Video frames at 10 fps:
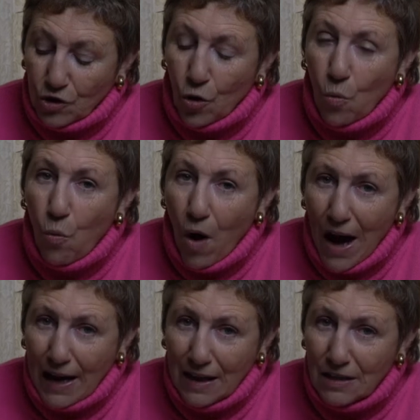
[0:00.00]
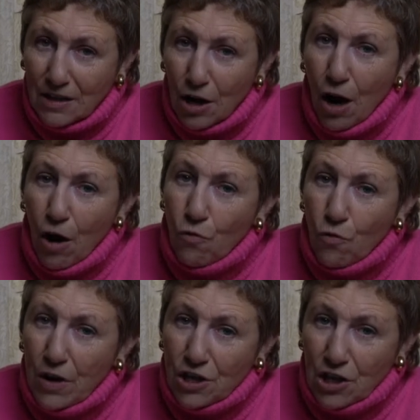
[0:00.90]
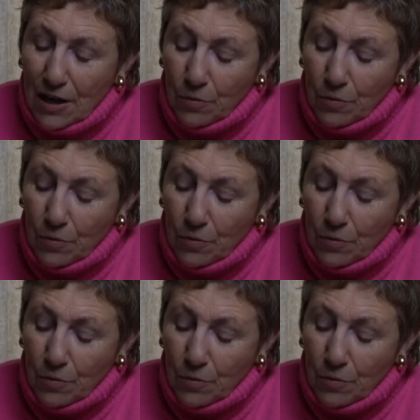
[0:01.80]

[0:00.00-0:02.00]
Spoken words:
So wild originally